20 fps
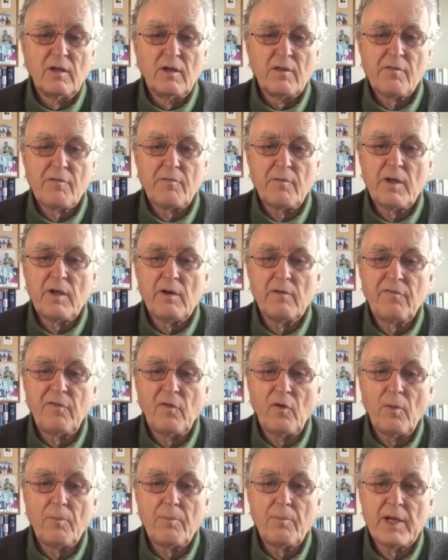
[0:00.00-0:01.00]
3 or
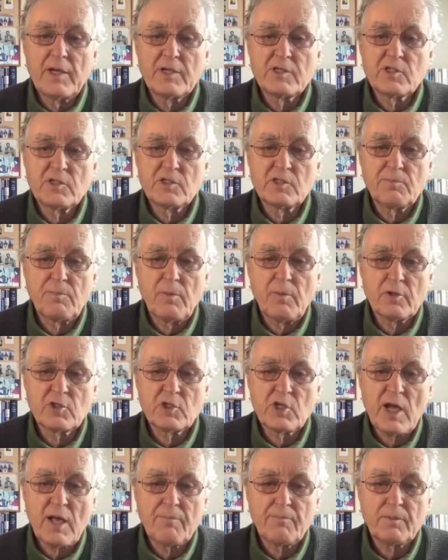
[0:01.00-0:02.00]
4 pages per
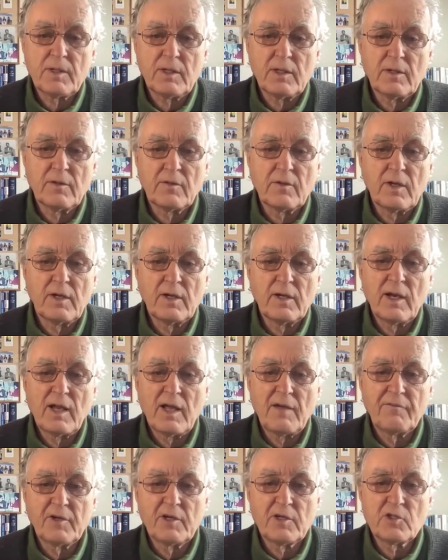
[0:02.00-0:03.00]
chapter in the
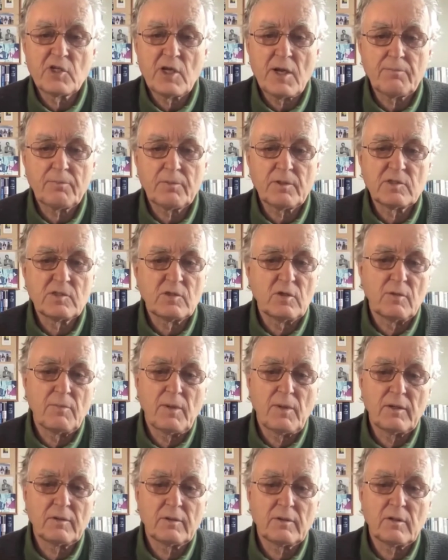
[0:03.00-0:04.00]
11 chapters. So
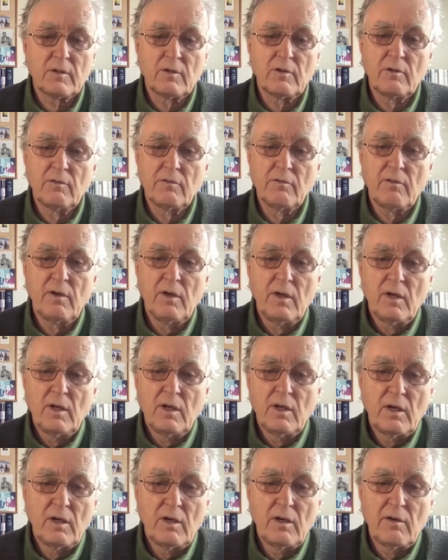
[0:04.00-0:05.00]
about,
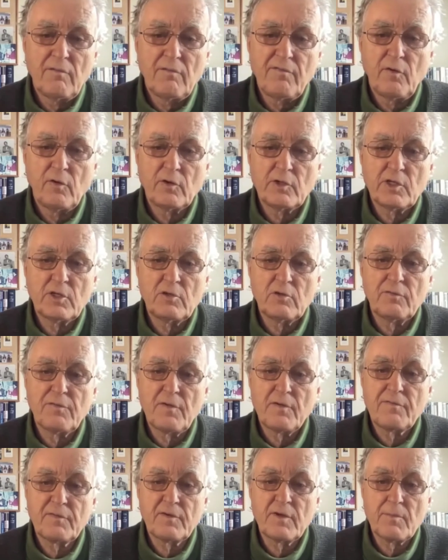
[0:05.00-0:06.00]
40 to
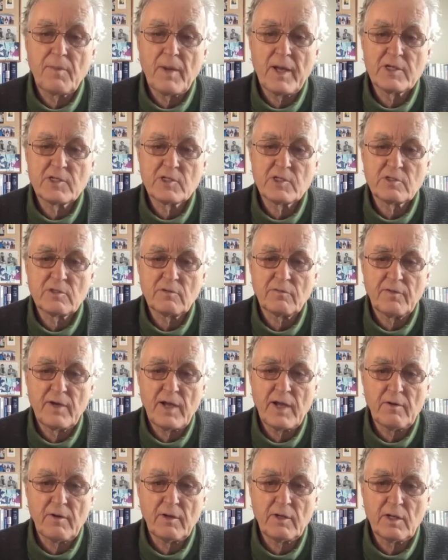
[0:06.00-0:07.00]
50 pages of
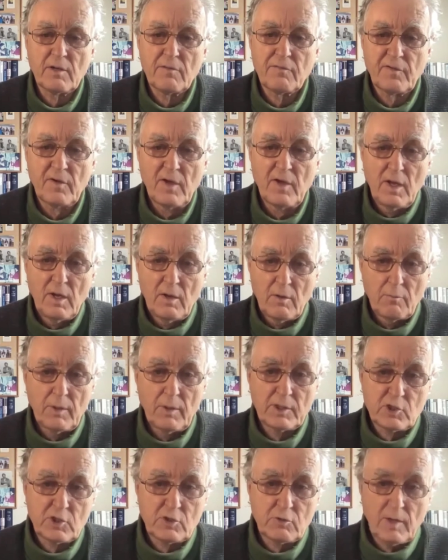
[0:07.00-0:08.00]
narrative,
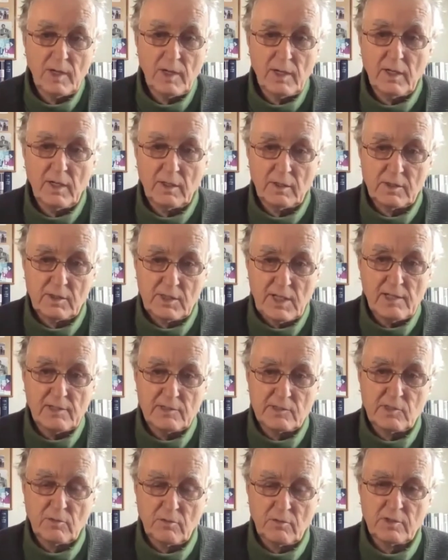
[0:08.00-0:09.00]
which really
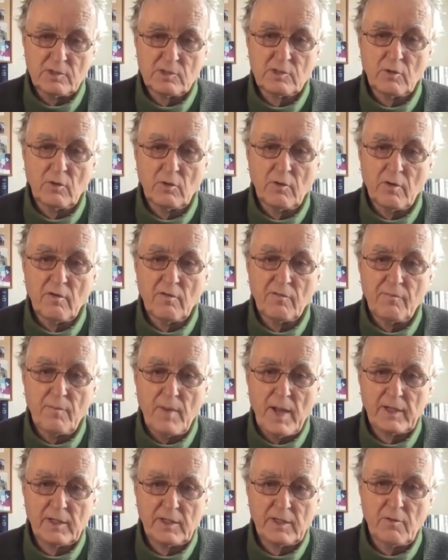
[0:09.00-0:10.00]
tells you the story of
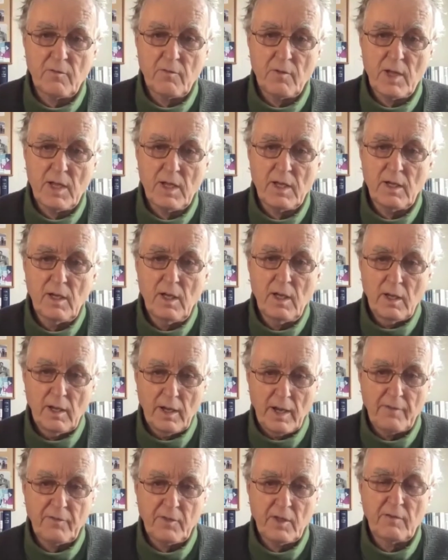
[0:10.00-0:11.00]
my career
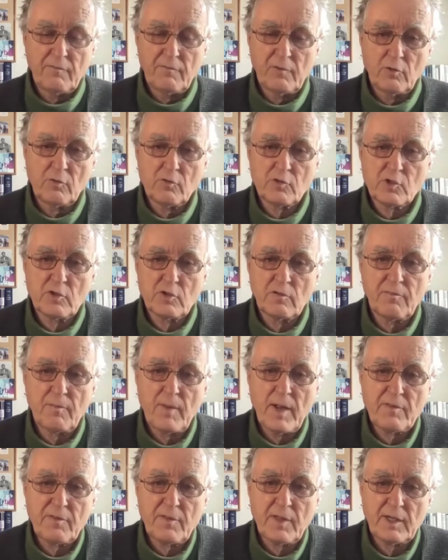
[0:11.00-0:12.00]
and the evolution of
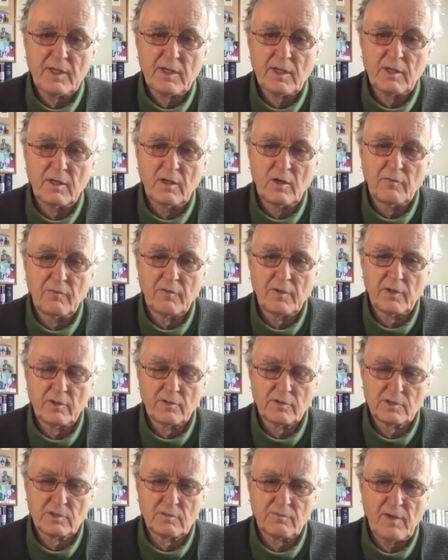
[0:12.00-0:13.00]
my thinking over
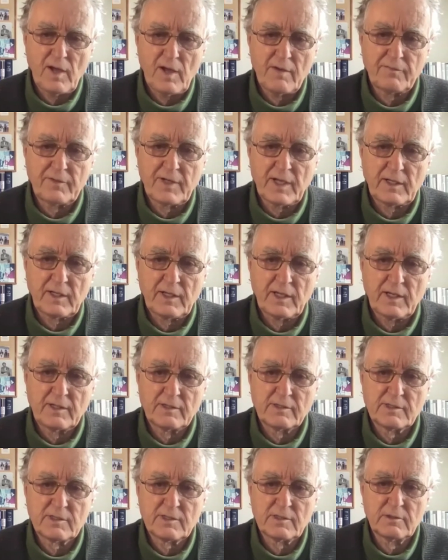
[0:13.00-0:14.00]
those 5
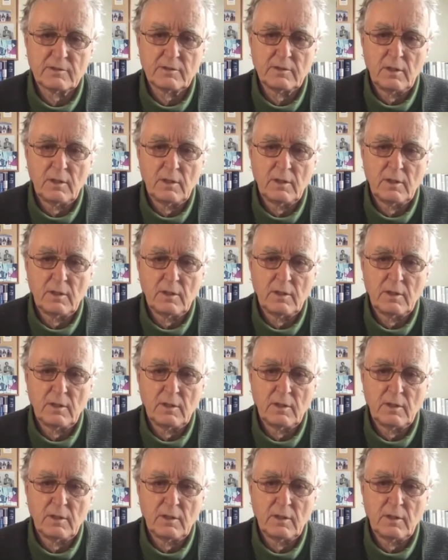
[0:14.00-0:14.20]
decades.